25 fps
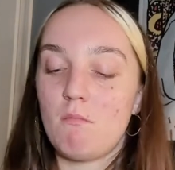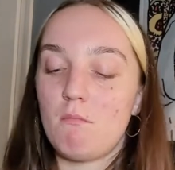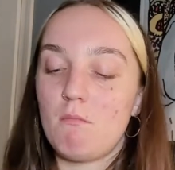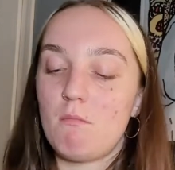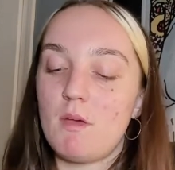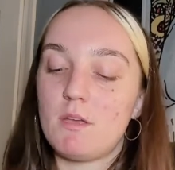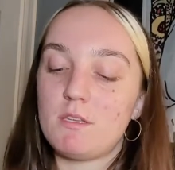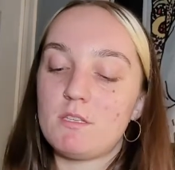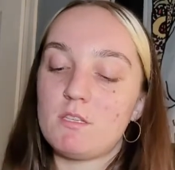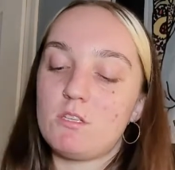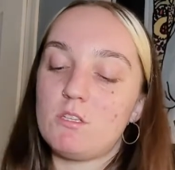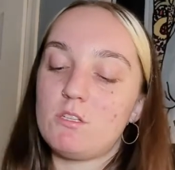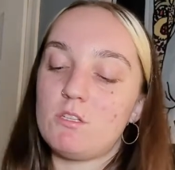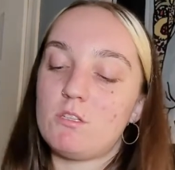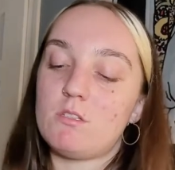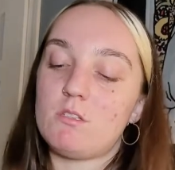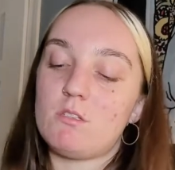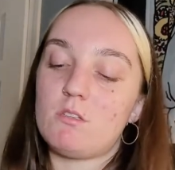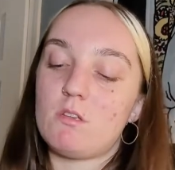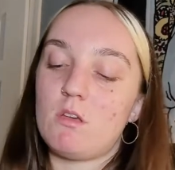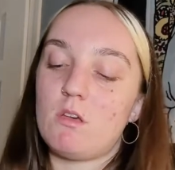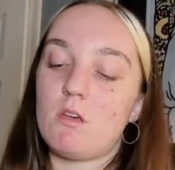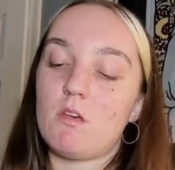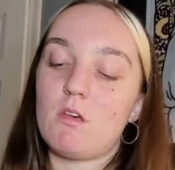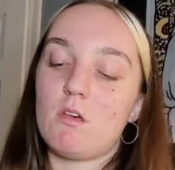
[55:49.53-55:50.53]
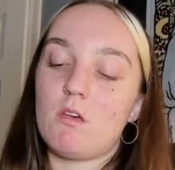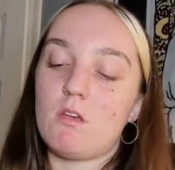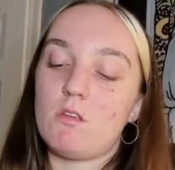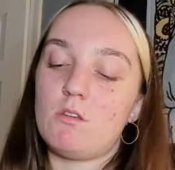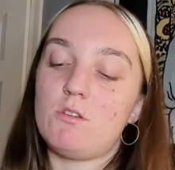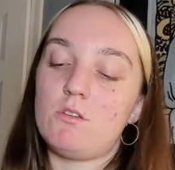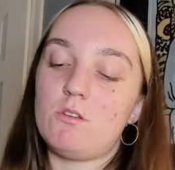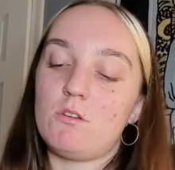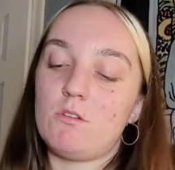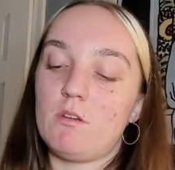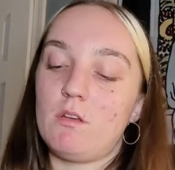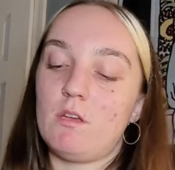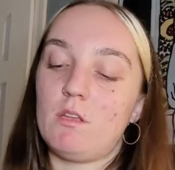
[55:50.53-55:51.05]
Messages
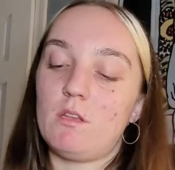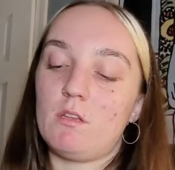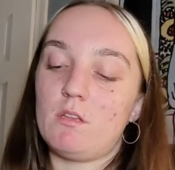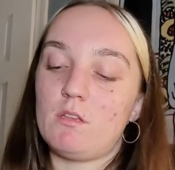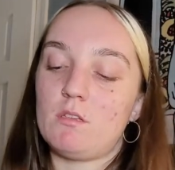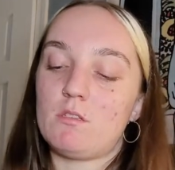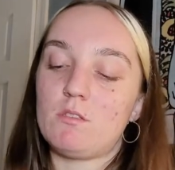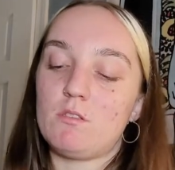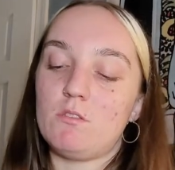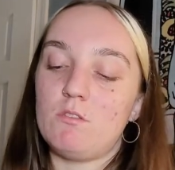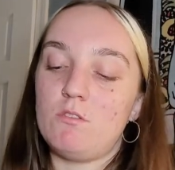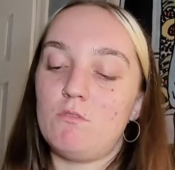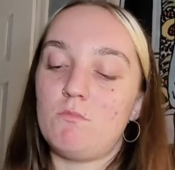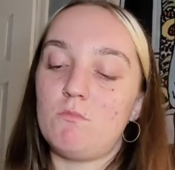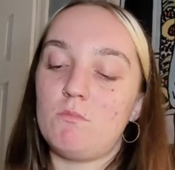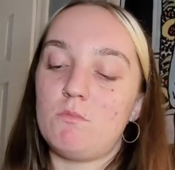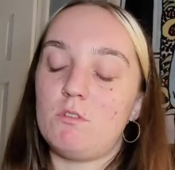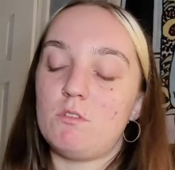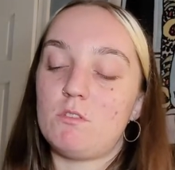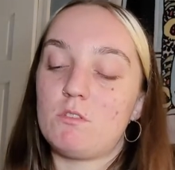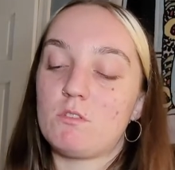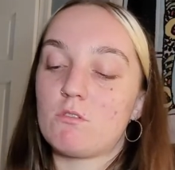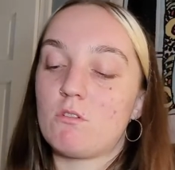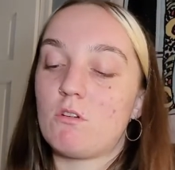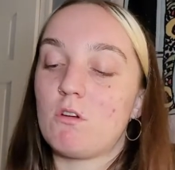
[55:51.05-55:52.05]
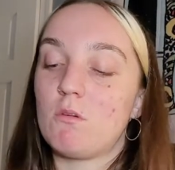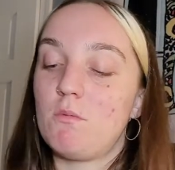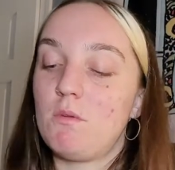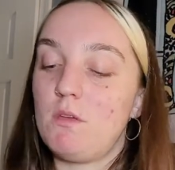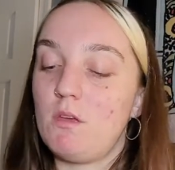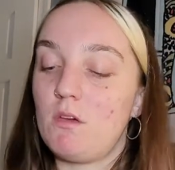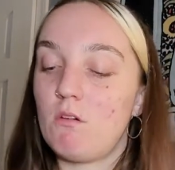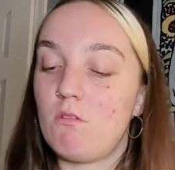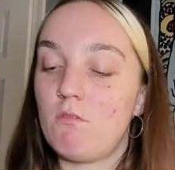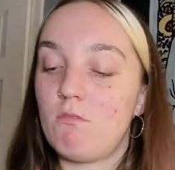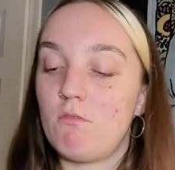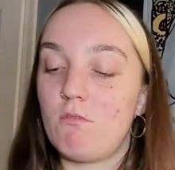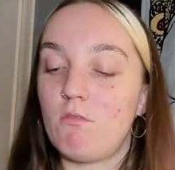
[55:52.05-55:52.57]
during this new moon in
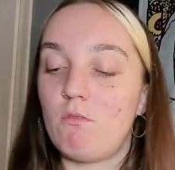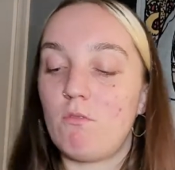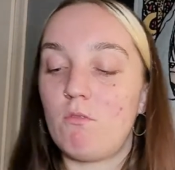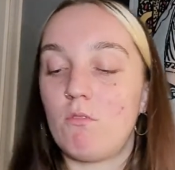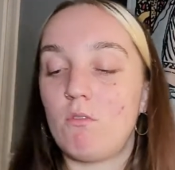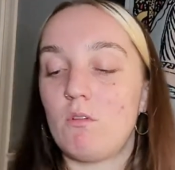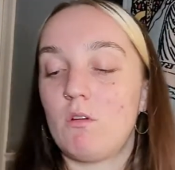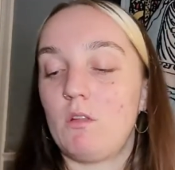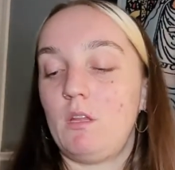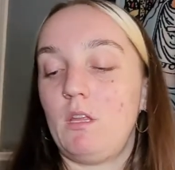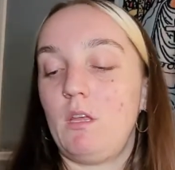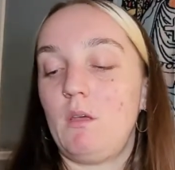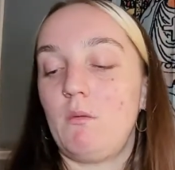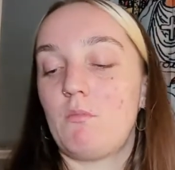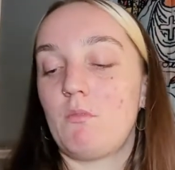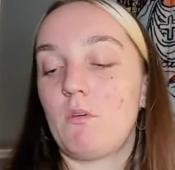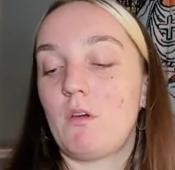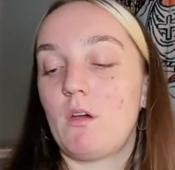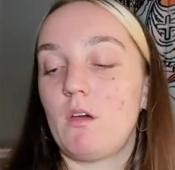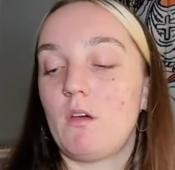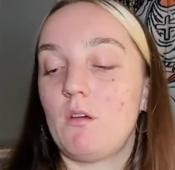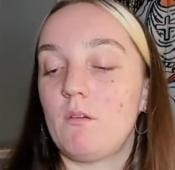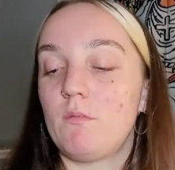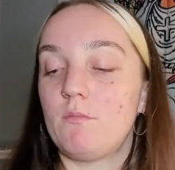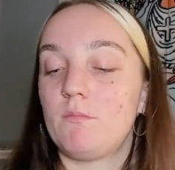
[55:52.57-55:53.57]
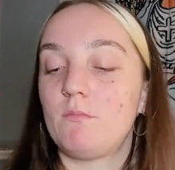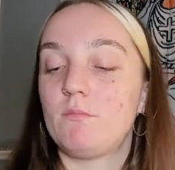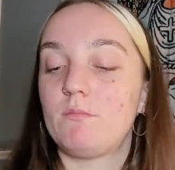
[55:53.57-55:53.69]
Scorpio for Libra.